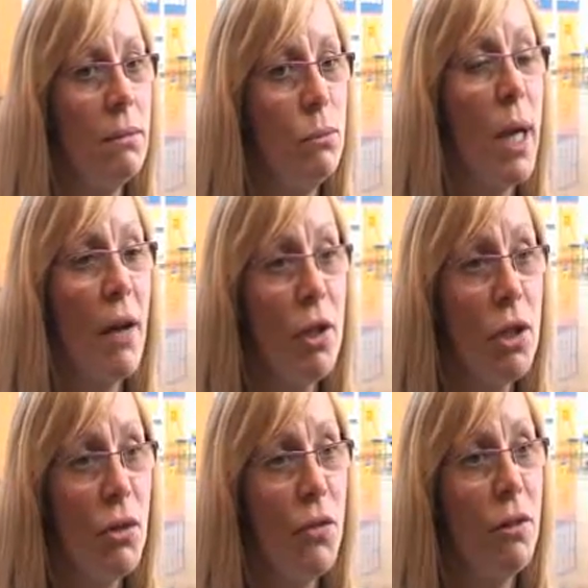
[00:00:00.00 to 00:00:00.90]
We haven't
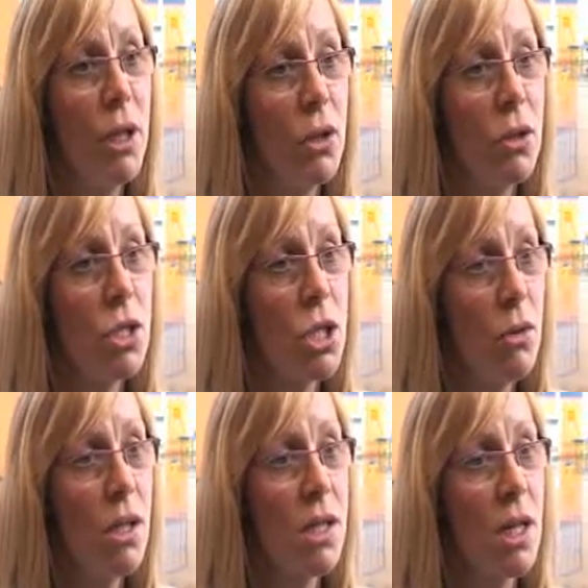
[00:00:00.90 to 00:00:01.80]
got a very good
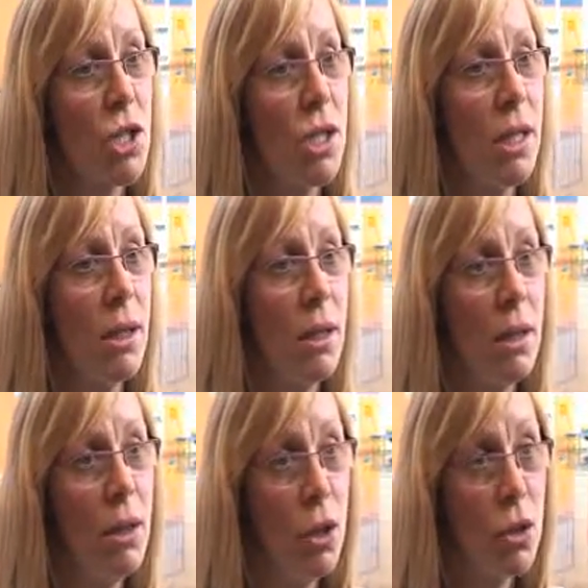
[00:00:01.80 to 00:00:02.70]
junior section in
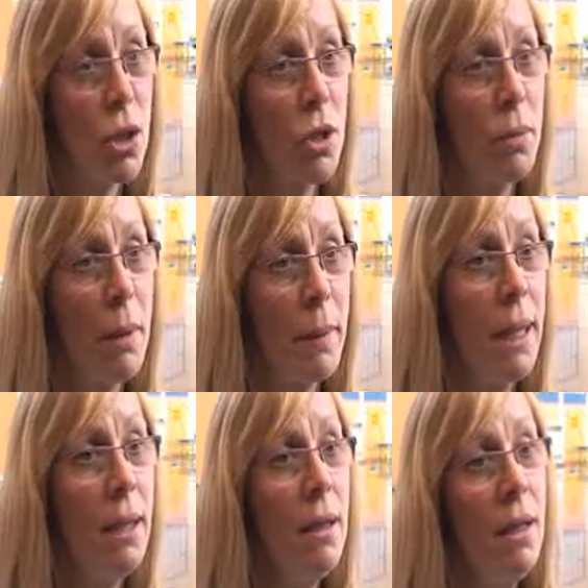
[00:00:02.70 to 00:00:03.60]
the local club I'm
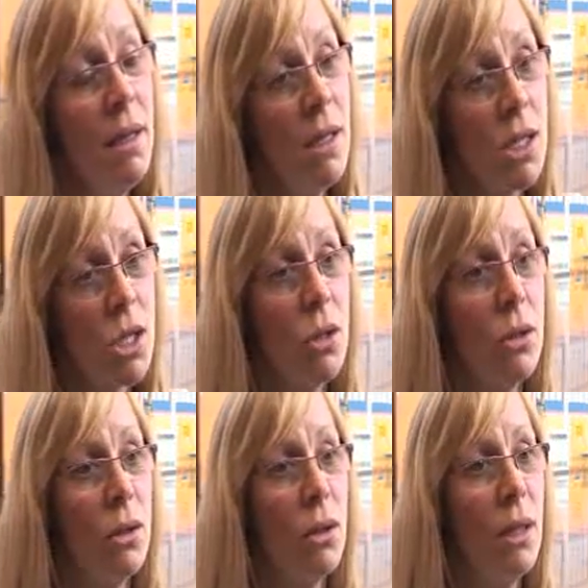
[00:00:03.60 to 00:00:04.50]
in, so
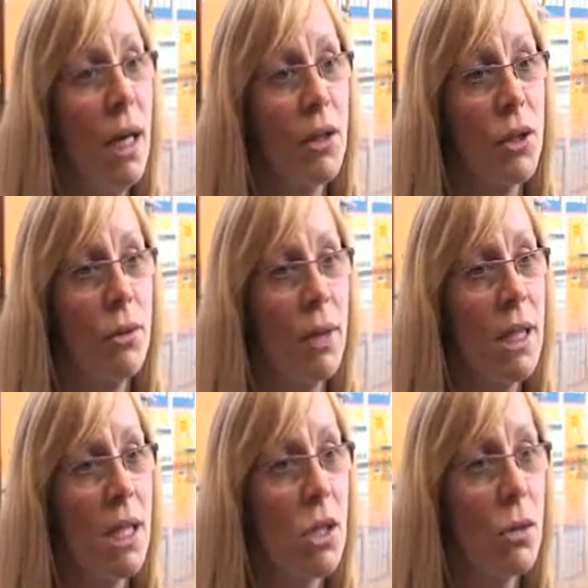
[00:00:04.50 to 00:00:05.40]
I thought, right,
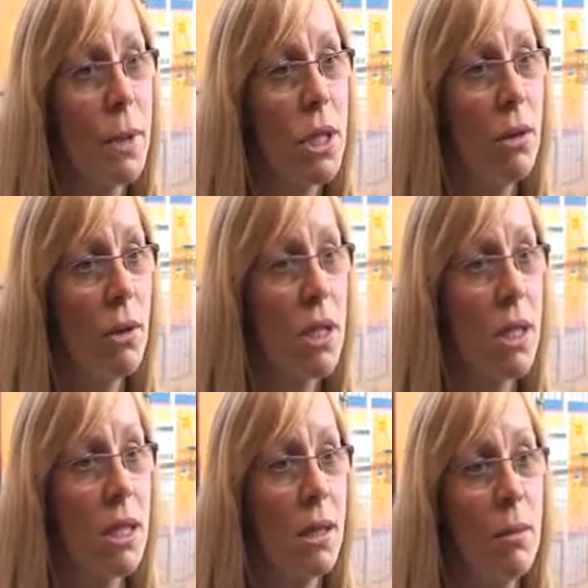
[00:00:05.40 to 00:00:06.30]
here's an opportunity
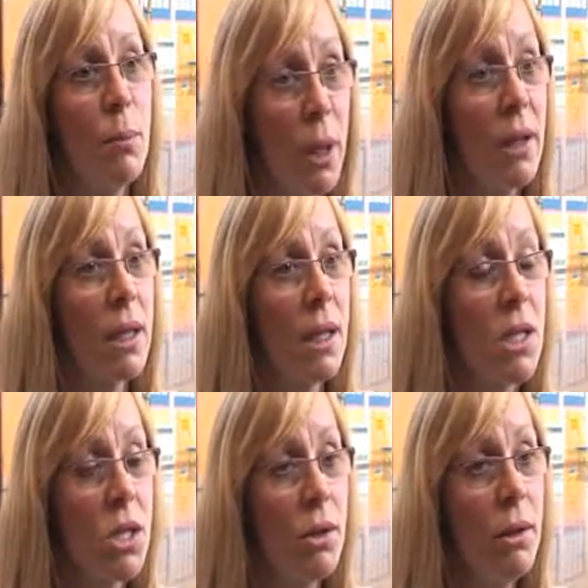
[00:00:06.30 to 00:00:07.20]
to bring the
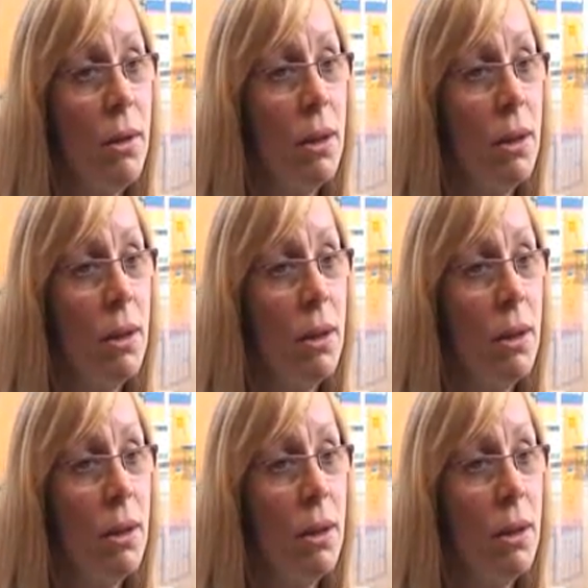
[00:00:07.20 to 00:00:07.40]
kids through.